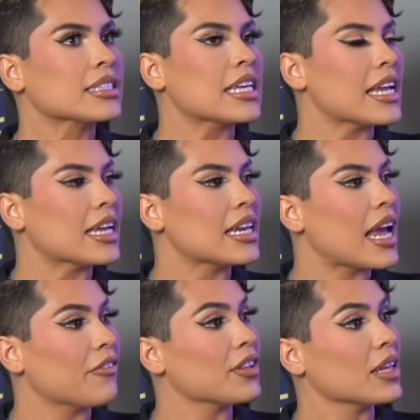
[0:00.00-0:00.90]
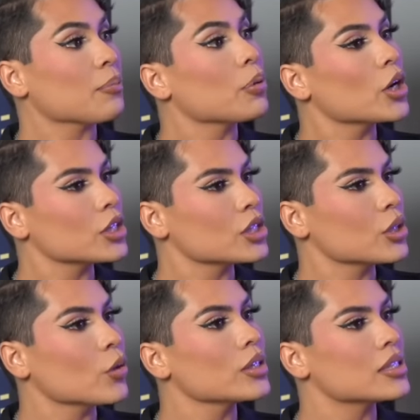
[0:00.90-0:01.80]
taking everything
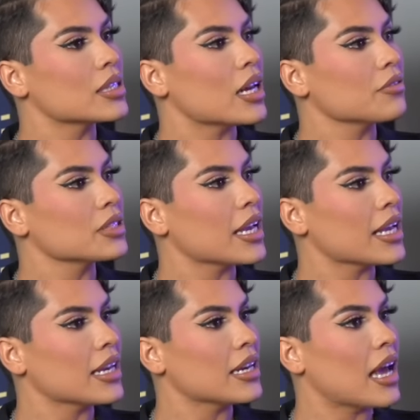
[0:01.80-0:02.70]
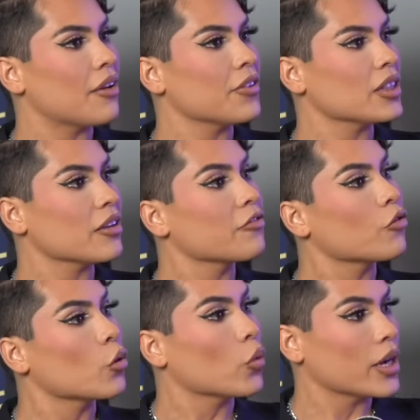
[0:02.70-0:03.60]
personal instead of taking everything
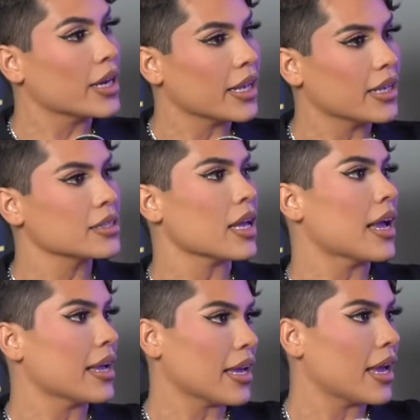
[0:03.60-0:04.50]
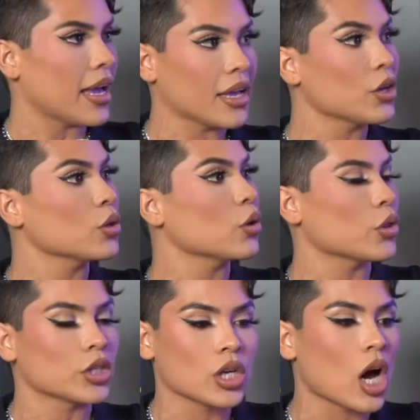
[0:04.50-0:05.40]
for what it is, aka, you know,
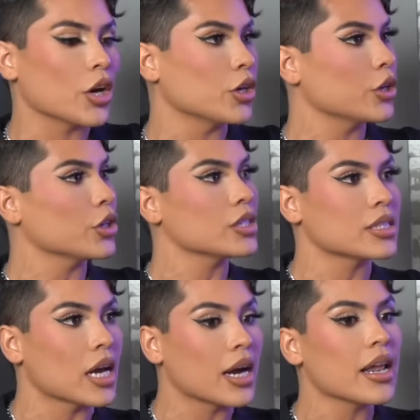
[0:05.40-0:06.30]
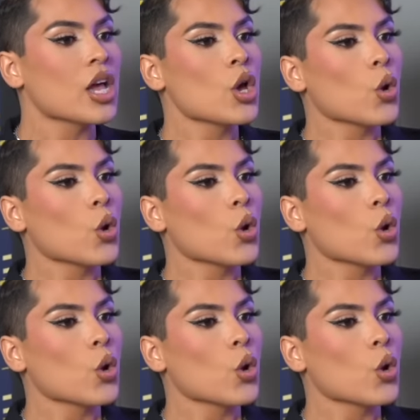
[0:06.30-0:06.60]
their daughter, their son?